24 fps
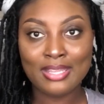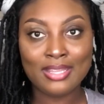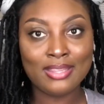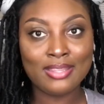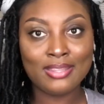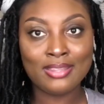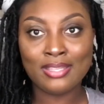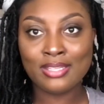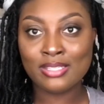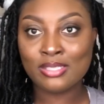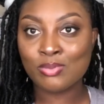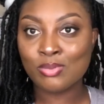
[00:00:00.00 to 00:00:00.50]

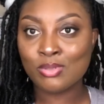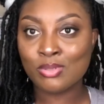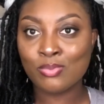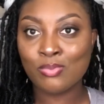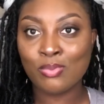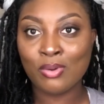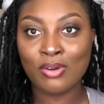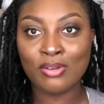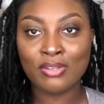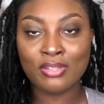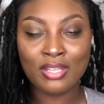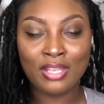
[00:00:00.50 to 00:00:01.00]
this was
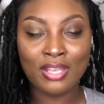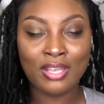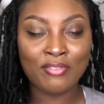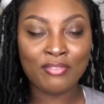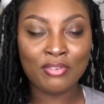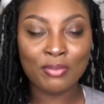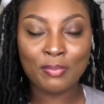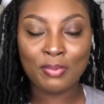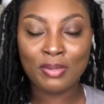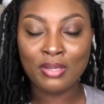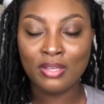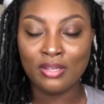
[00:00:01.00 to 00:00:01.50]
worth
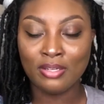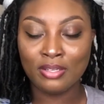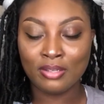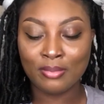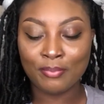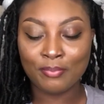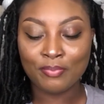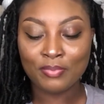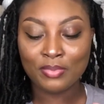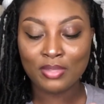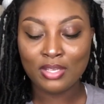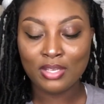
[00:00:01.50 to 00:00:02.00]
every penny.
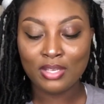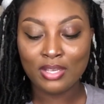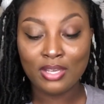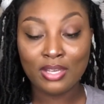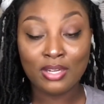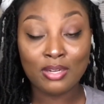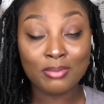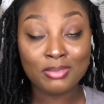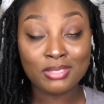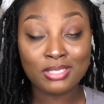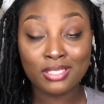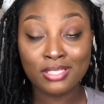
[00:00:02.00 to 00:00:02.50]

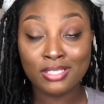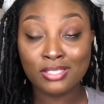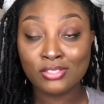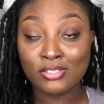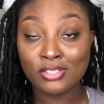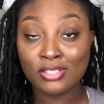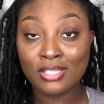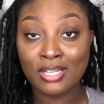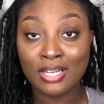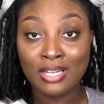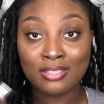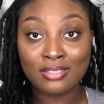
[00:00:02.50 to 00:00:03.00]
And it was a
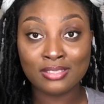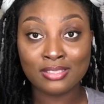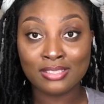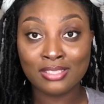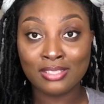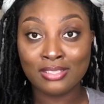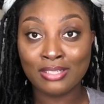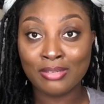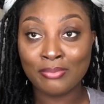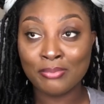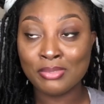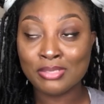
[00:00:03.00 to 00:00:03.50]
$100, so
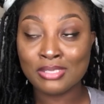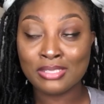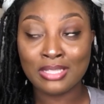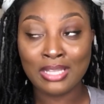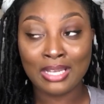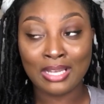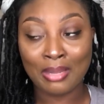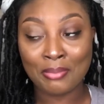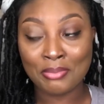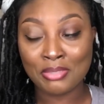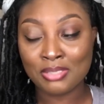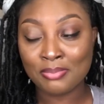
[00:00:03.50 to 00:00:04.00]
it wasn't
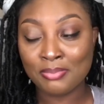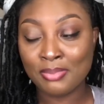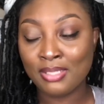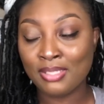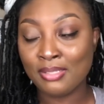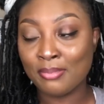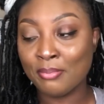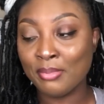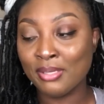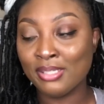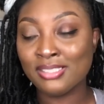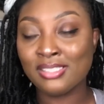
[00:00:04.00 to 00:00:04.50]
like I was
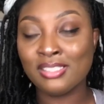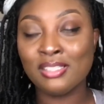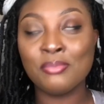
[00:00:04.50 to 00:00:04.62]
spending much.